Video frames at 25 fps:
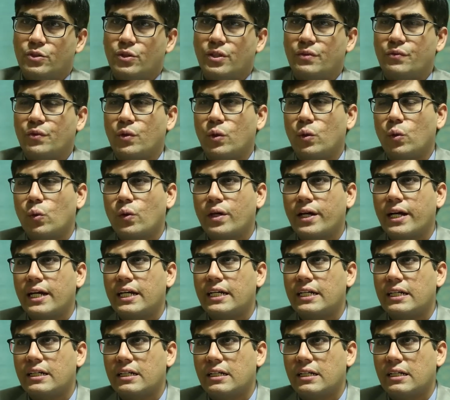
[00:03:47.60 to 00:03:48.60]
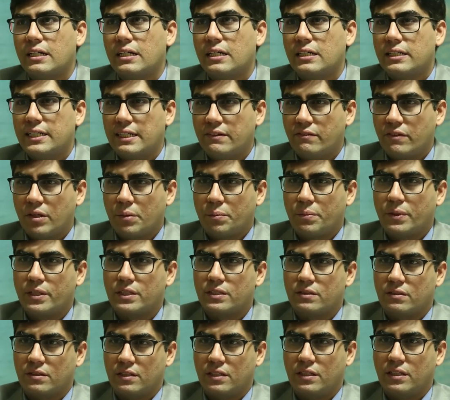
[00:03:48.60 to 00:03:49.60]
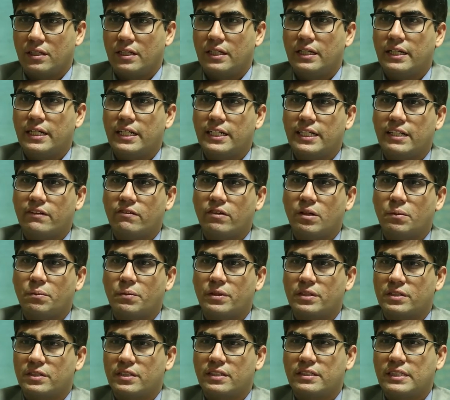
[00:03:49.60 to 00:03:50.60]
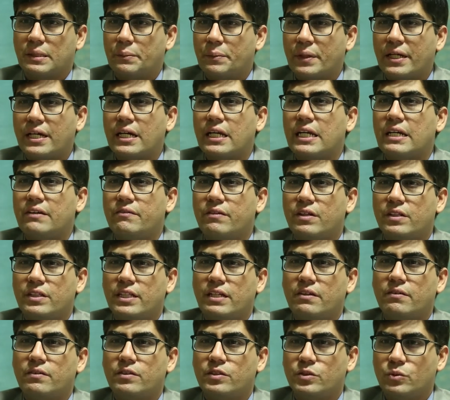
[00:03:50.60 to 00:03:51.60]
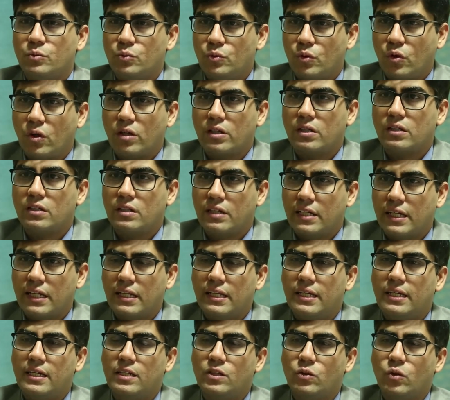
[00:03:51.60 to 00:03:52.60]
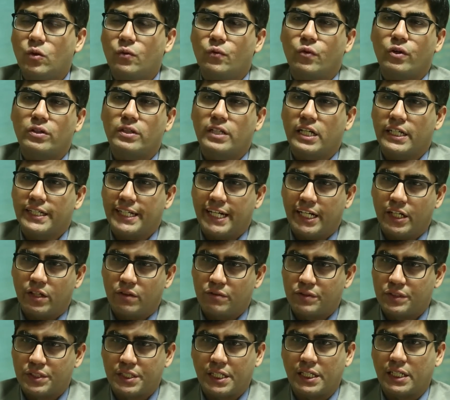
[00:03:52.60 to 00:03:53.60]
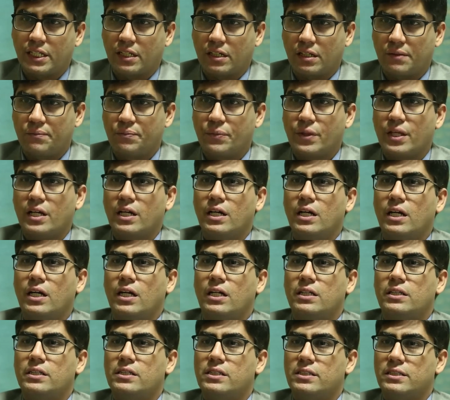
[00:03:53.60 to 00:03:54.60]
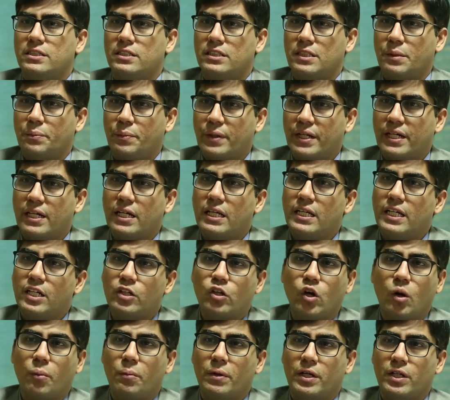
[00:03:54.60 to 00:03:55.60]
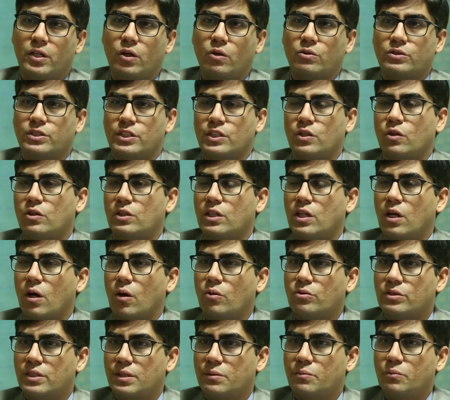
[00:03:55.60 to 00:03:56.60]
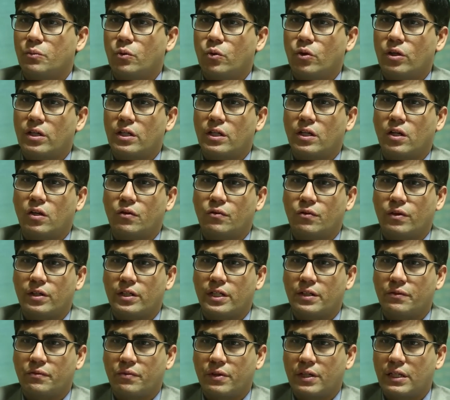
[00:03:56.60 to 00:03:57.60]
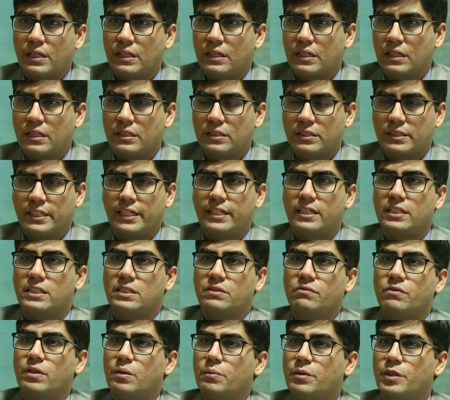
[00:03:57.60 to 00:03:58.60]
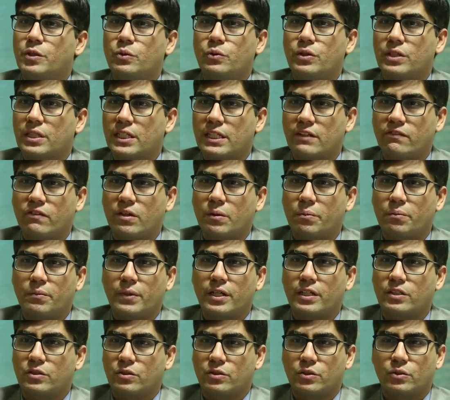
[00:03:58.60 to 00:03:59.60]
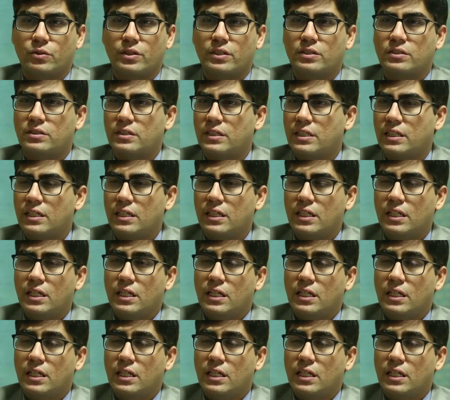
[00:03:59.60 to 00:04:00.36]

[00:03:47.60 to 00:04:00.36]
So if you look at developers, Indian developers, typically they do not really go for that kind of strata. This is typically a government housing or the housing board of different states will be doing the development. So you can see